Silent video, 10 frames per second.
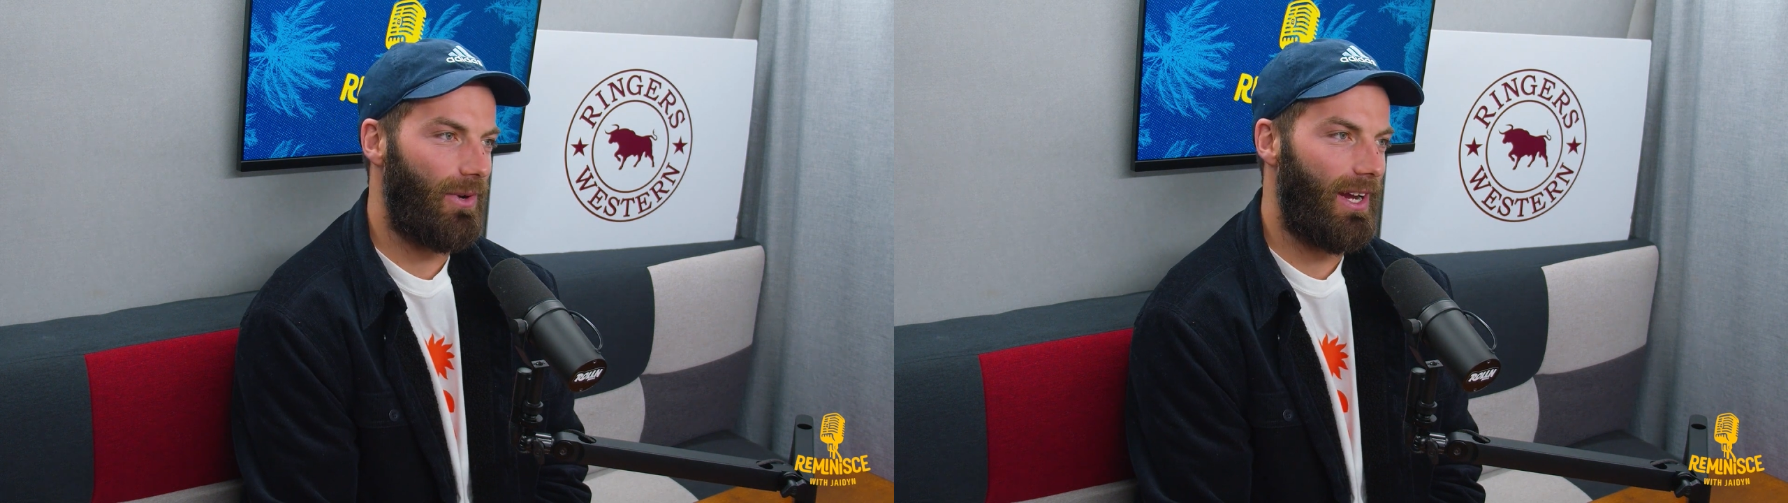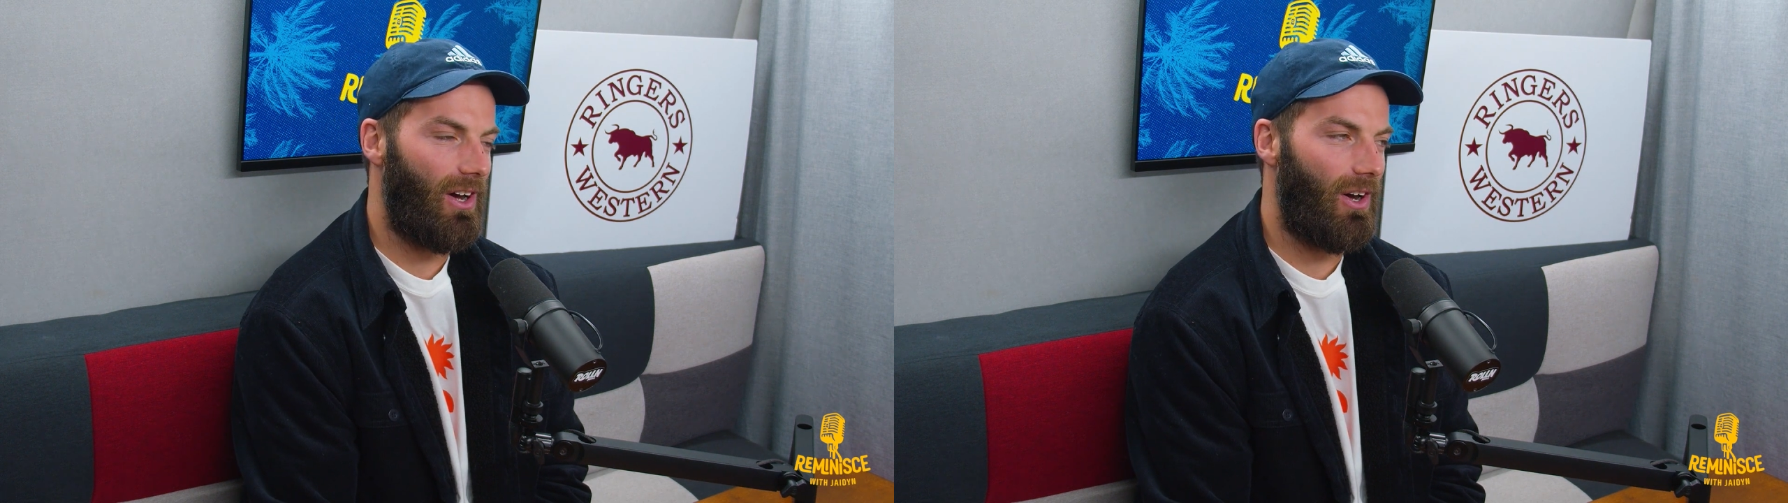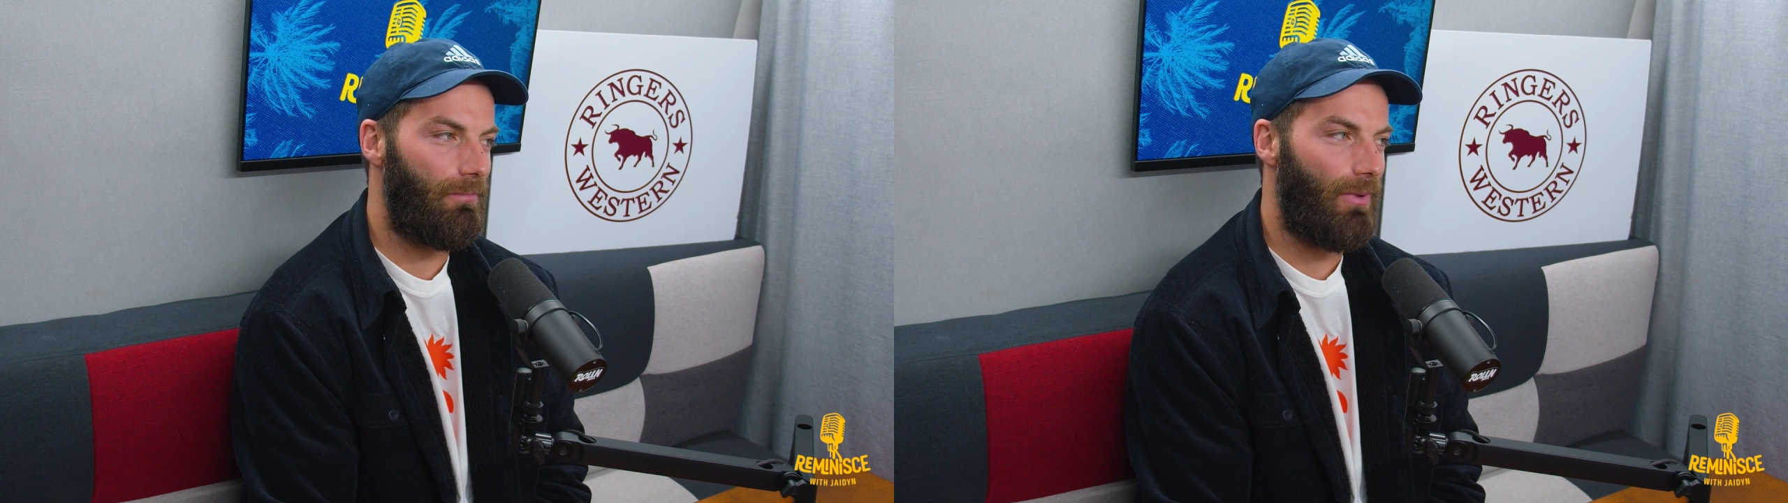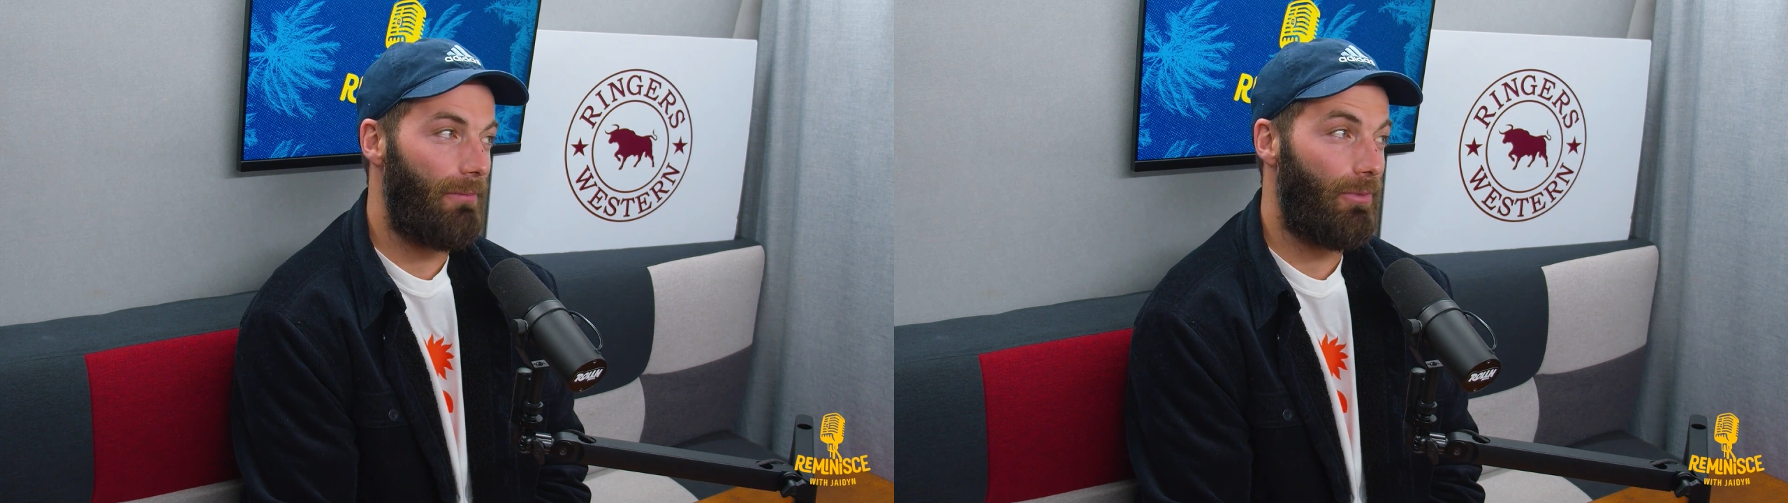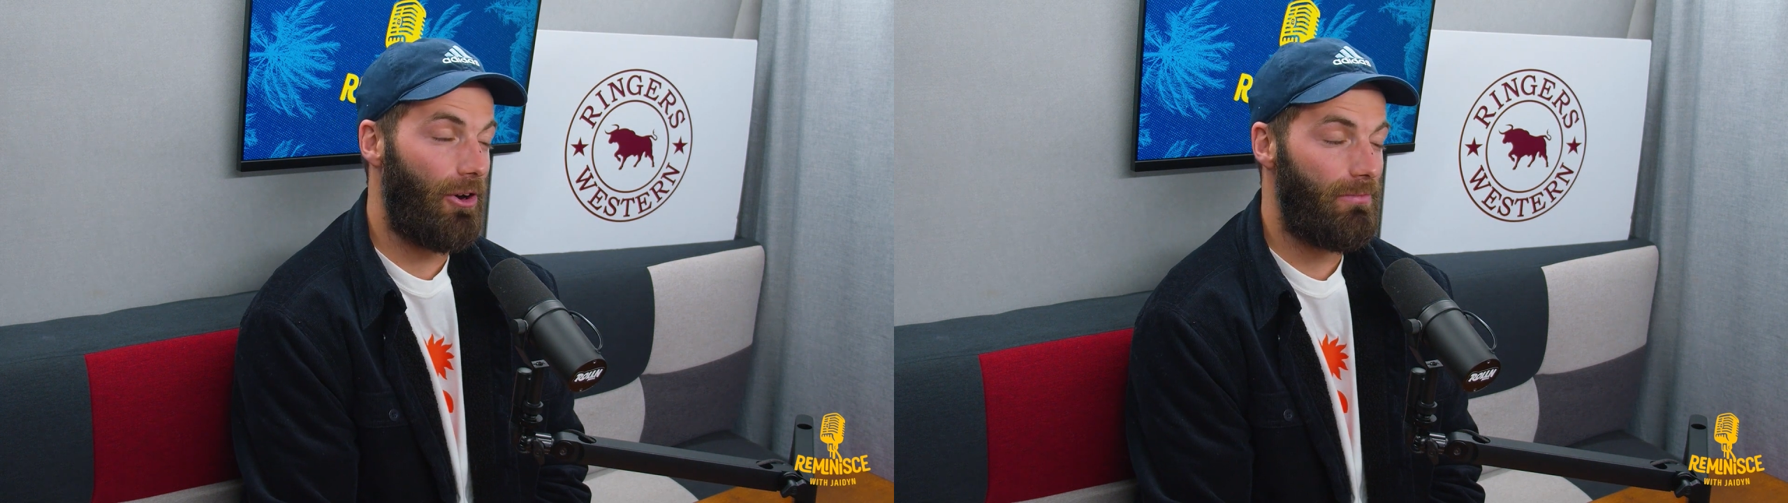where
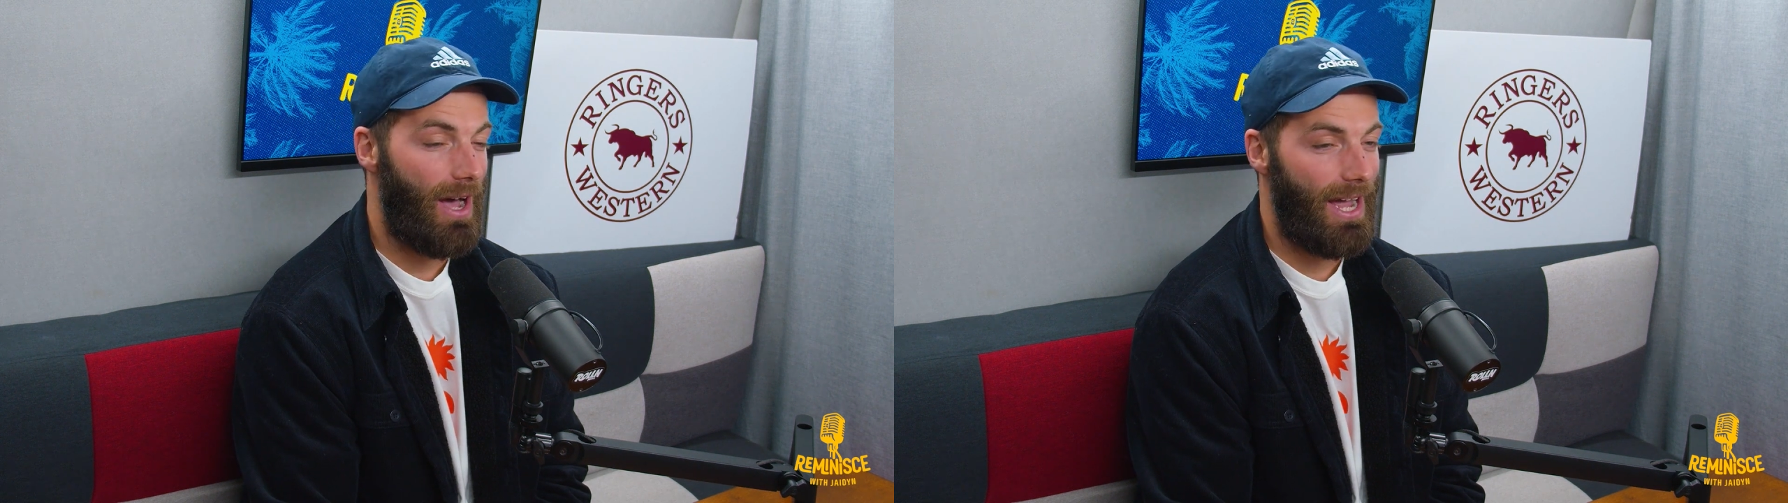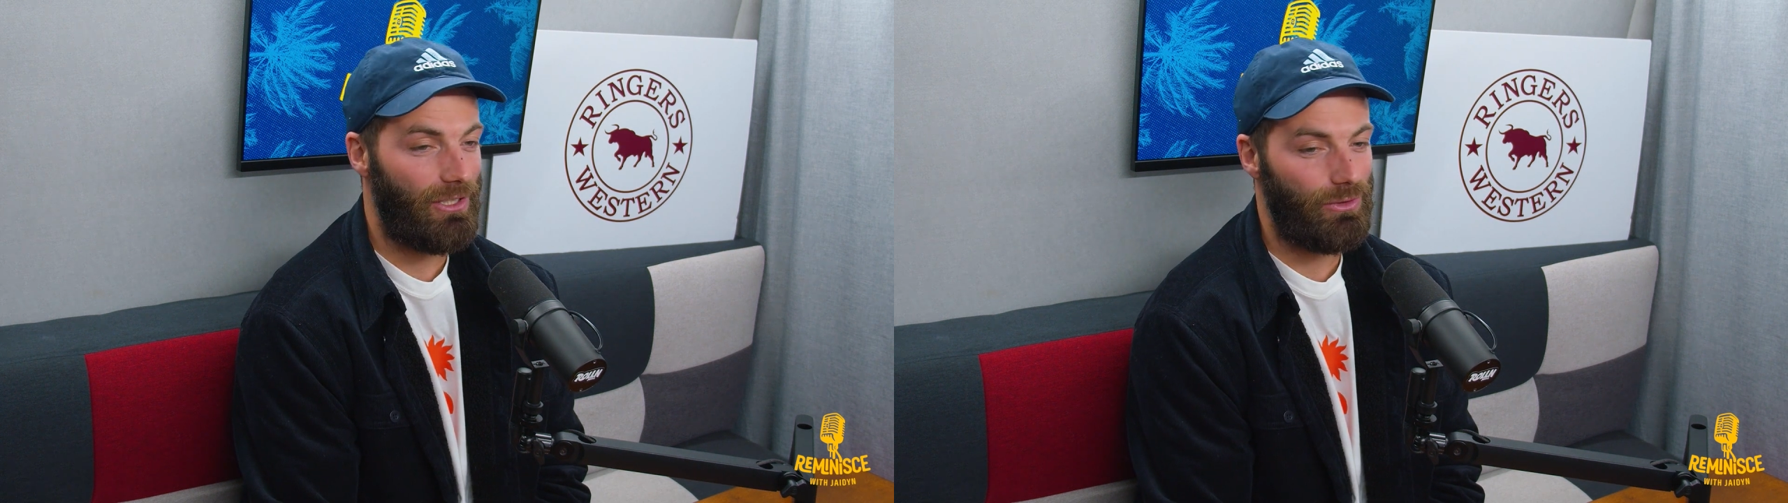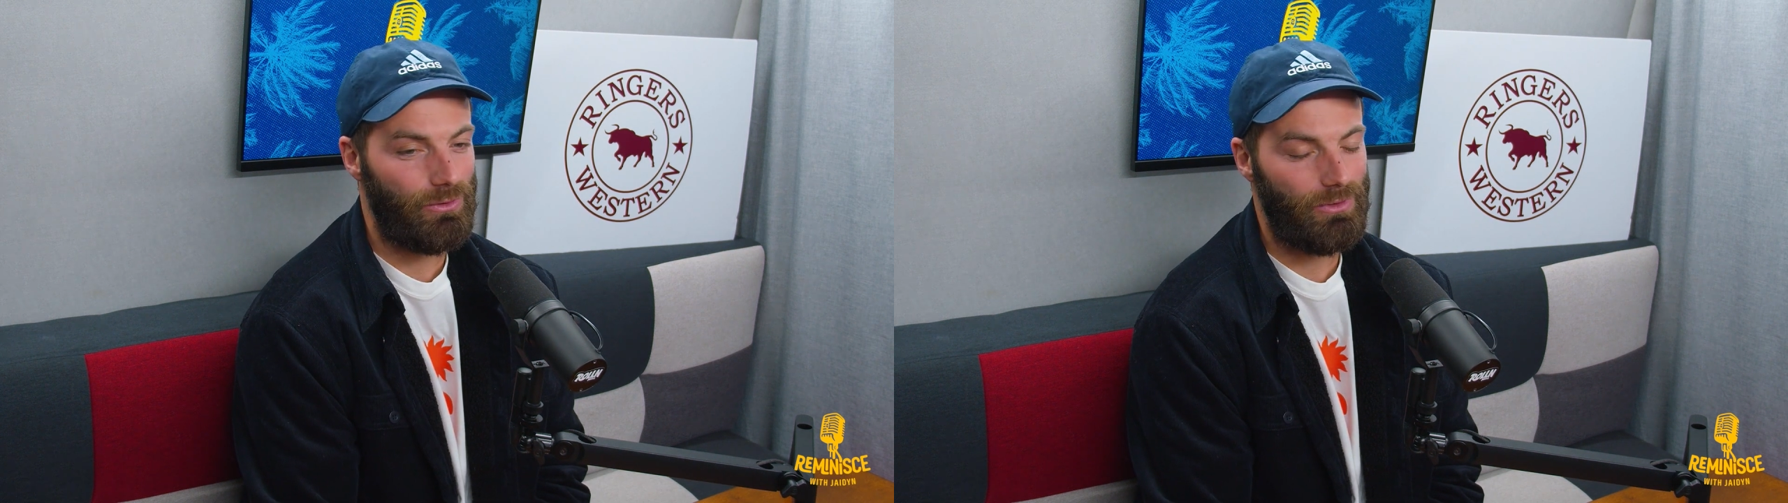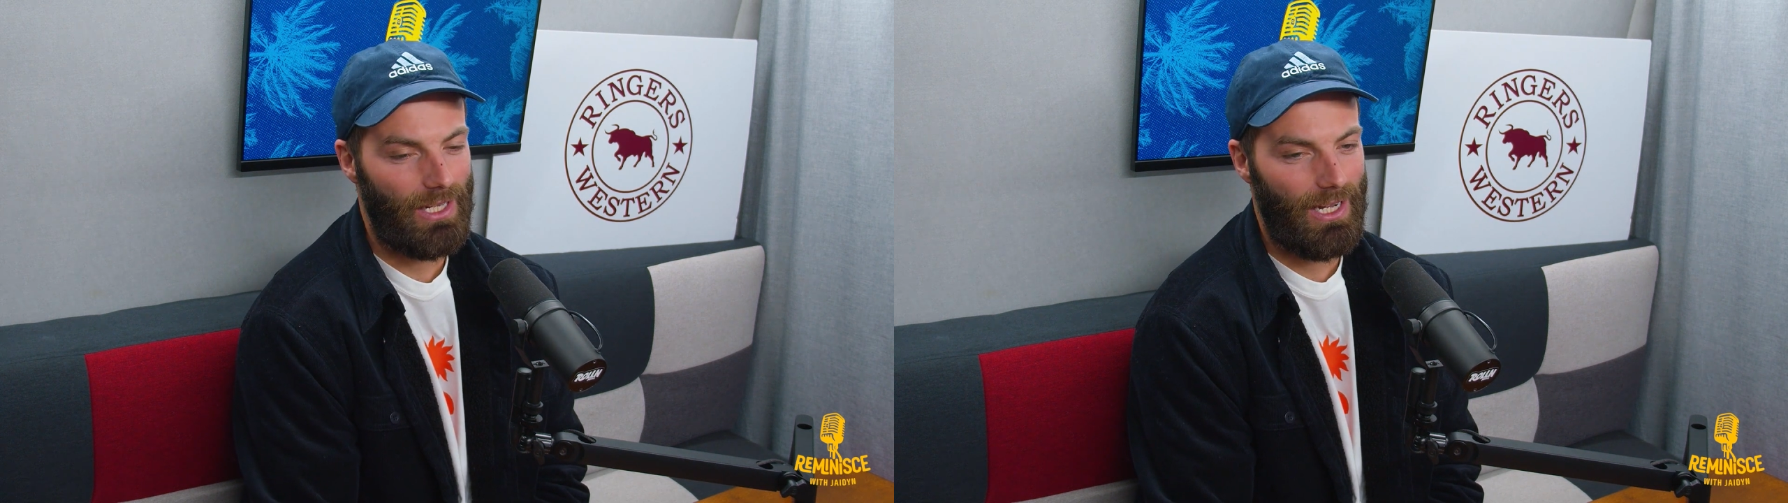I broke my ankle